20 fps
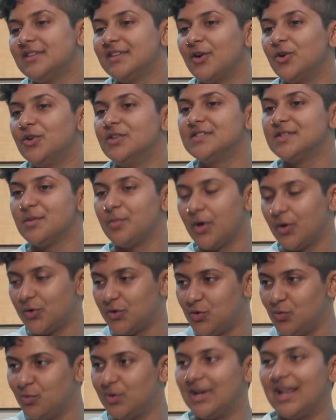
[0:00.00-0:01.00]
there is about
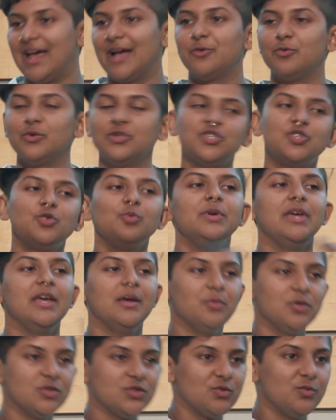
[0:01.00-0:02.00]
human language to be
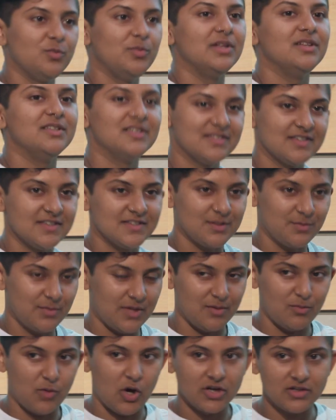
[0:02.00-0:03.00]
able to build a system
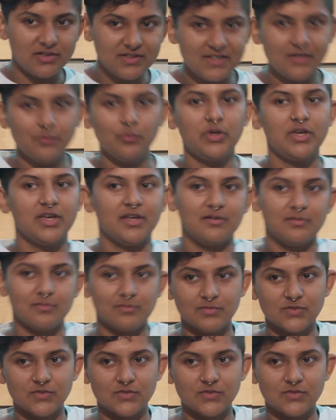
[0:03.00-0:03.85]
that models it. We can